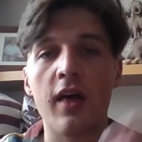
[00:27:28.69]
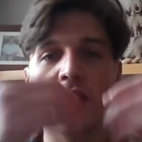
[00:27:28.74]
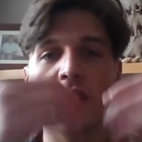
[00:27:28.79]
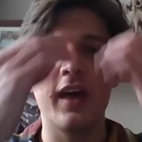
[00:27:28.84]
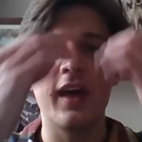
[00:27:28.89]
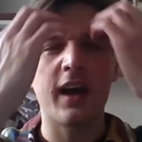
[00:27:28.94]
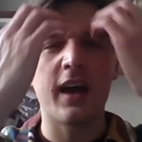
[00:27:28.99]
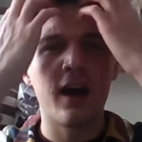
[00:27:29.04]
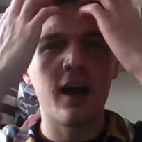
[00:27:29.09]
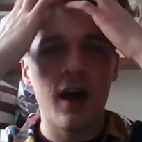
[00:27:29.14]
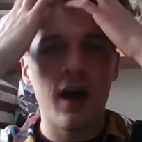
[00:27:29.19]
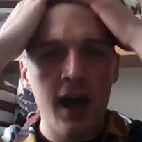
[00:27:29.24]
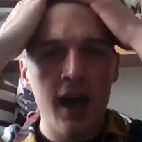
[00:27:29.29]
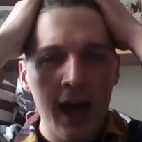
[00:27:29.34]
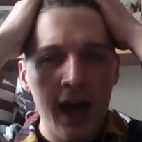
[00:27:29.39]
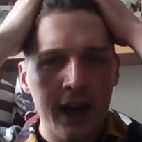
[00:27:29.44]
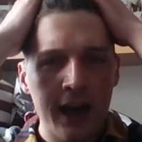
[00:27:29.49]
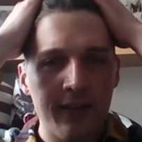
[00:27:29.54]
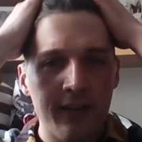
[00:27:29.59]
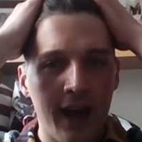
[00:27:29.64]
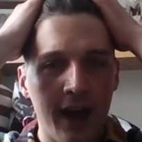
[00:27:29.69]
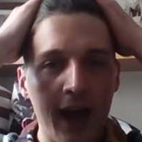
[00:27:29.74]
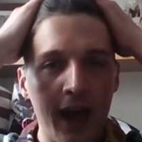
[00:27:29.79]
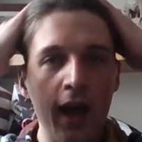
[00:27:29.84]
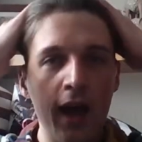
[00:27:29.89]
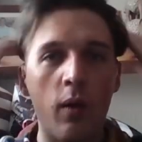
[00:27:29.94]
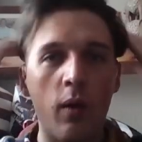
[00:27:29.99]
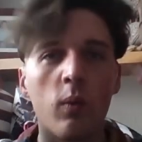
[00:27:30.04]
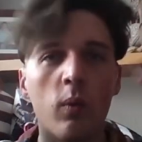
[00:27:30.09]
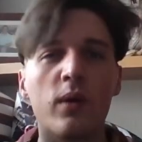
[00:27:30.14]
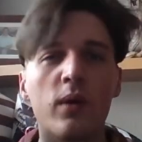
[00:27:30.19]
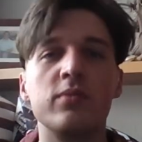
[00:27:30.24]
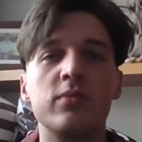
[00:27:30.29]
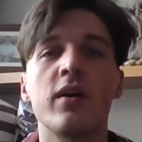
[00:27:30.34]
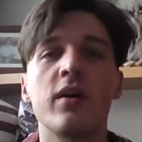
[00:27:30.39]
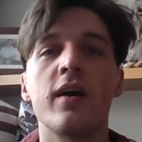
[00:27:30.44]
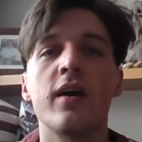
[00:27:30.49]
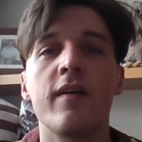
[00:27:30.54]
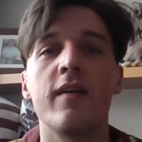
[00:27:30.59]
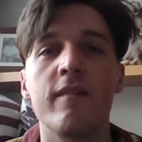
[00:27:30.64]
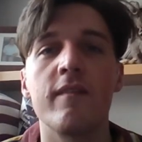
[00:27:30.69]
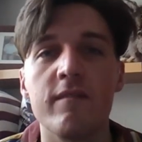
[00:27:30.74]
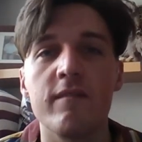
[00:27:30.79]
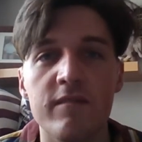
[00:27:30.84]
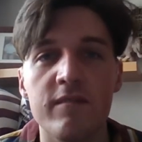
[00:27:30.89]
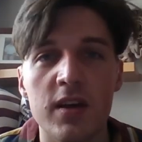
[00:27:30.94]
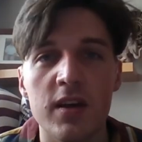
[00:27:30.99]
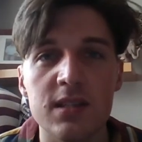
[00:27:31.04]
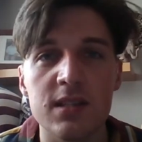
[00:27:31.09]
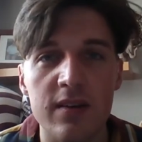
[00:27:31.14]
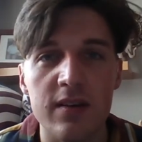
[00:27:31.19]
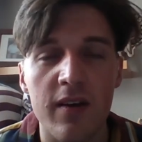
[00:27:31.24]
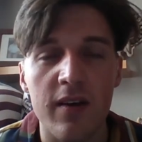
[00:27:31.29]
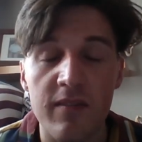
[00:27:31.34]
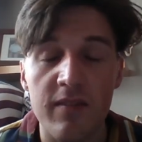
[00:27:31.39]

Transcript: thicker head of hair with Visit.